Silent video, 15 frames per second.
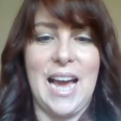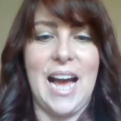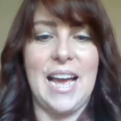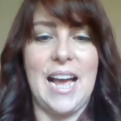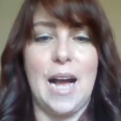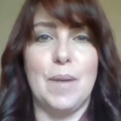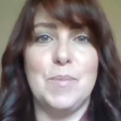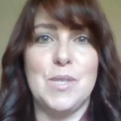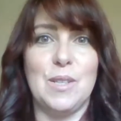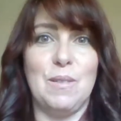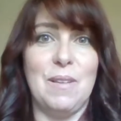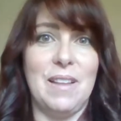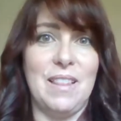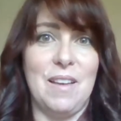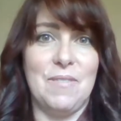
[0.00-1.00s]
I
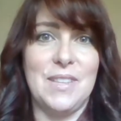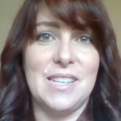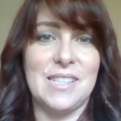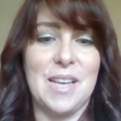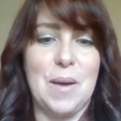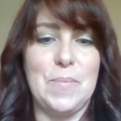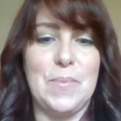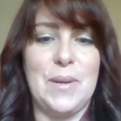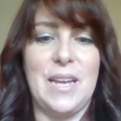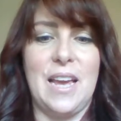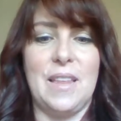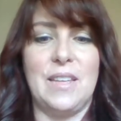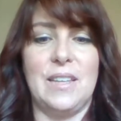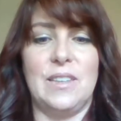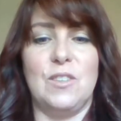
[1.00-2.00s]
absolutely love this company. I
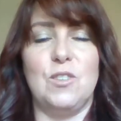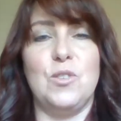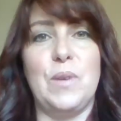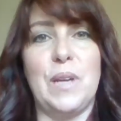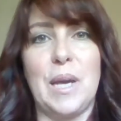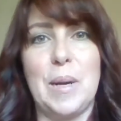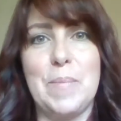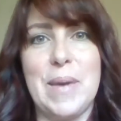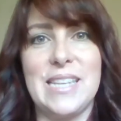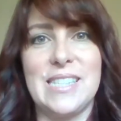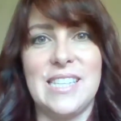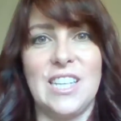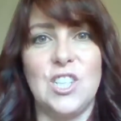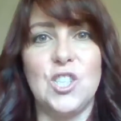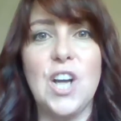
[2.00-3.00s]
think they're doing an
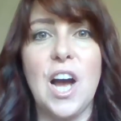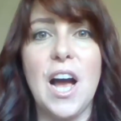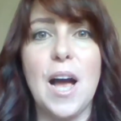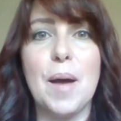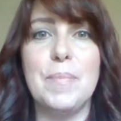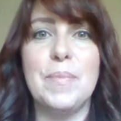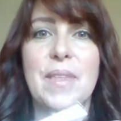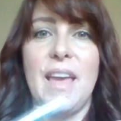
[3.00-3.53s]
amazing job.